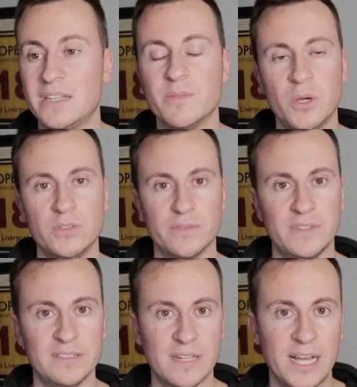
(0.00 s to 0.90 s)
the most of
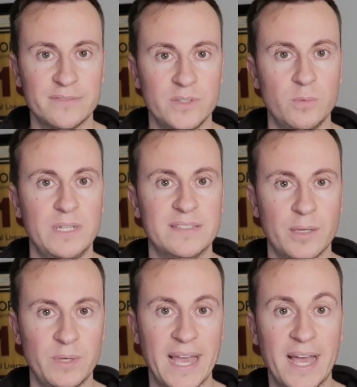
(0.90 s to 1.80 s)
these last few weeks that
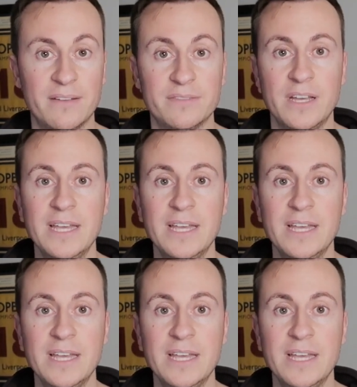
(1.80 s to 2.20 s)
we have.